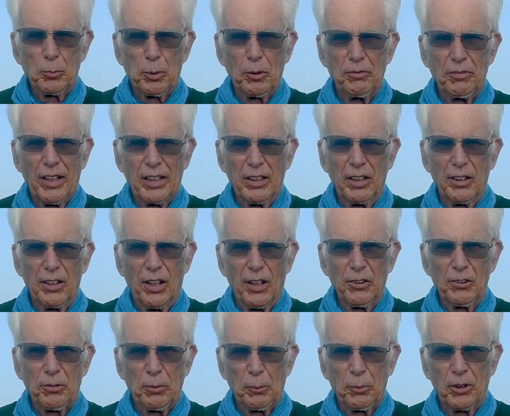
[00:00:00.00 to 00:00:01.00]
prevented
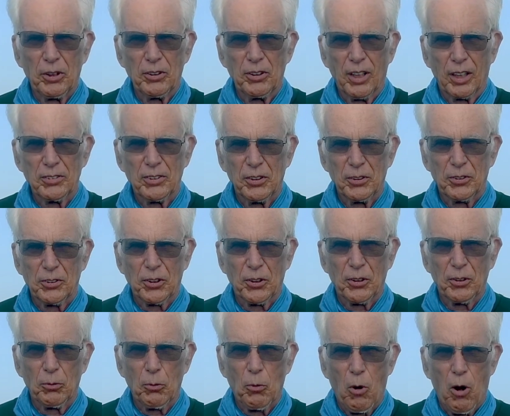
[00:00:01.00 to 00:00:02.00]
us from conducting turtle